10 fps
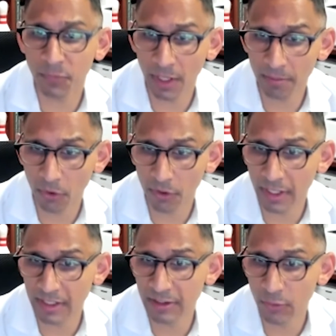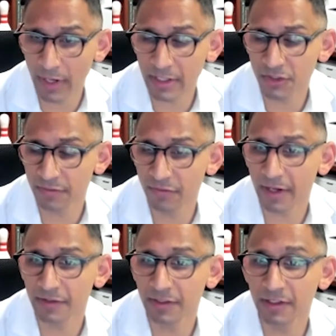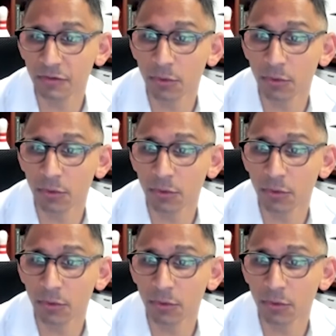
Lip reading: mRNA neoantigen vaccines